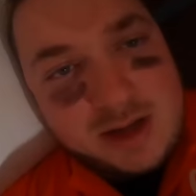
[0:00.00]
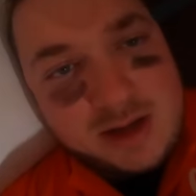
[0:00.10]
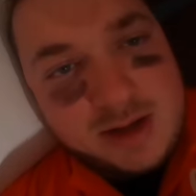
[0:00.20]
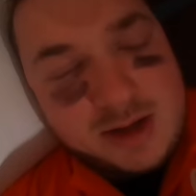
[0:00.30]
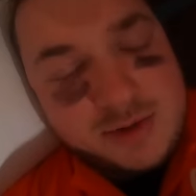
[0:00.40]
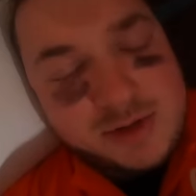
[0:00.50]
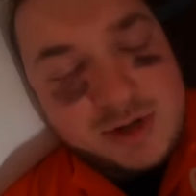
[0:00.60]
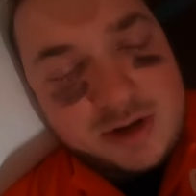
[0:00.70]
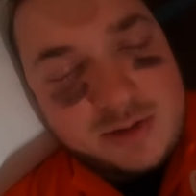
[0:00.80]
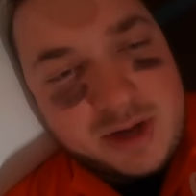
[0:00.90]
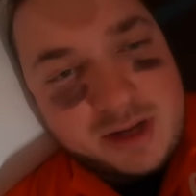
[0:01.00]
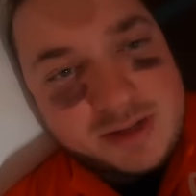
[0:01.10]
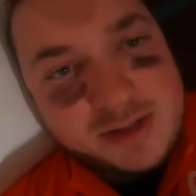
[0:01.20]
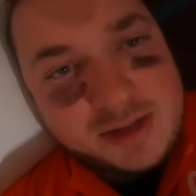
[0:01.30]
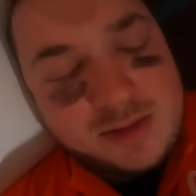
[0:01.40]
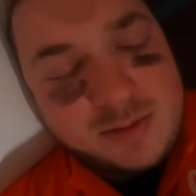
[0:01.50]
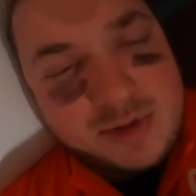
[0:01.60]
uh, I'm gonna try and go back to sleep.